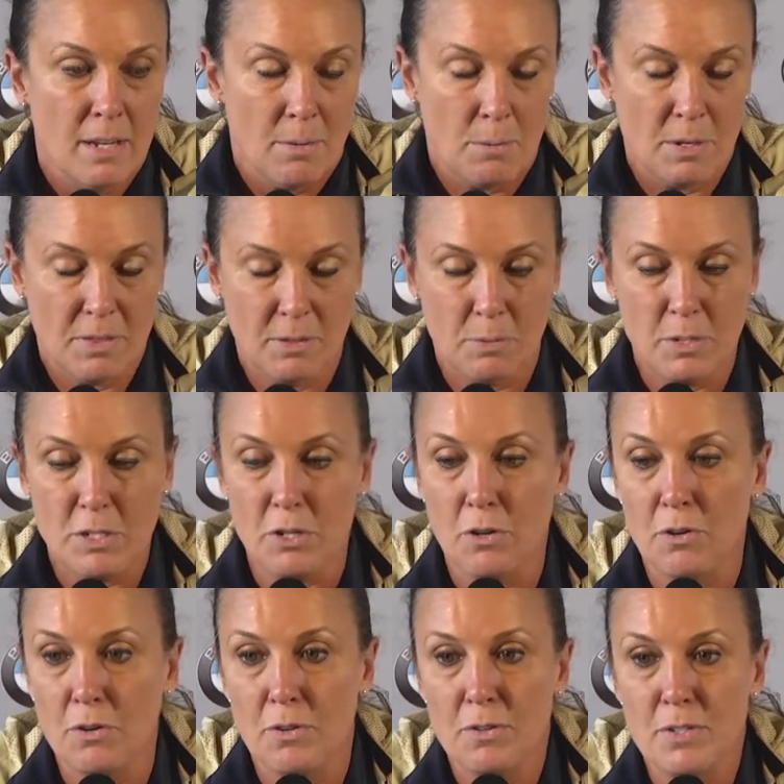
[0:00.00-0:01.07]

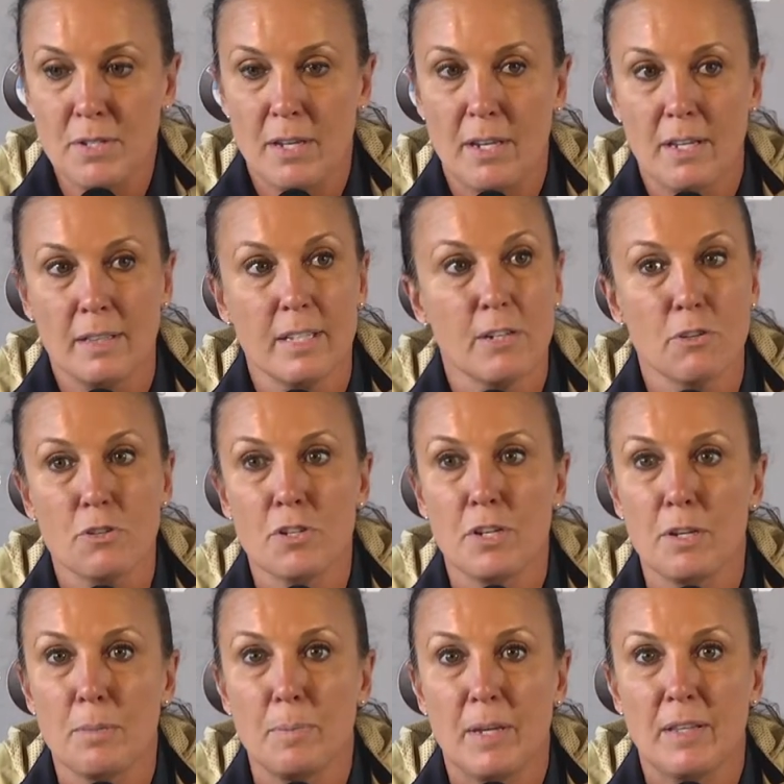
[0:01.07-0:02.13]
returners,
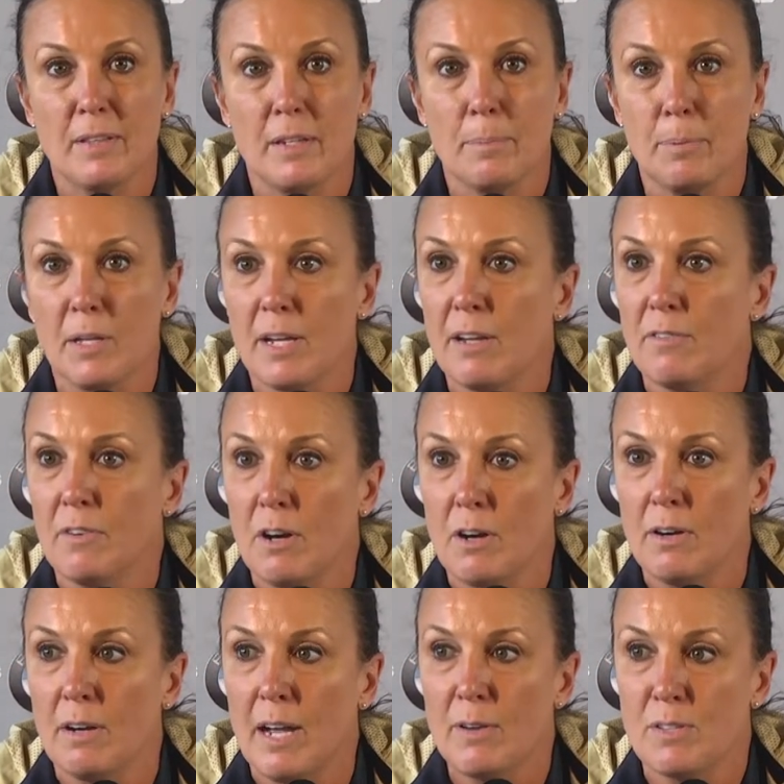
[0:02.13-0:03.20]
leadership, and the play of
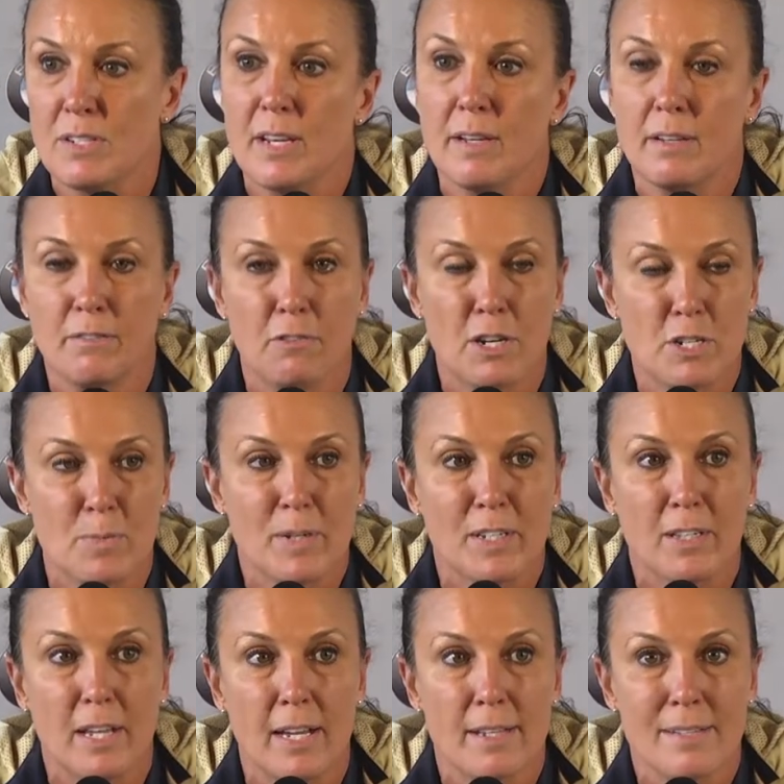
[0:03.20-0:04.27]
our outstanding freshman
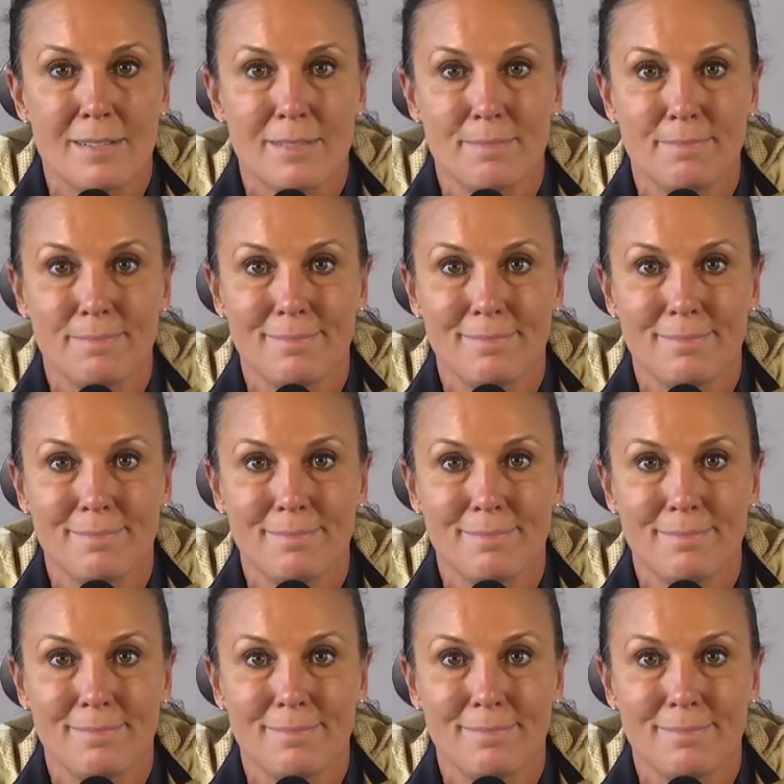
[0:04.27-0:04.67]
class.